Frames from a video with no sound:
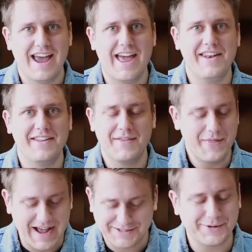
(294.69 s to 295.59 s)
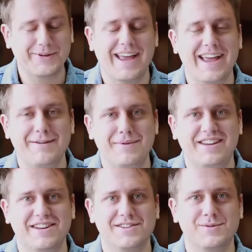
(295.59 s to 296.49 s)
And that's okay,
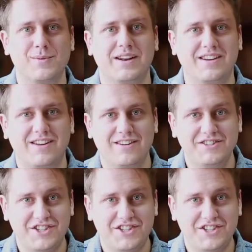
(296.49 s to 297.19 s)
because when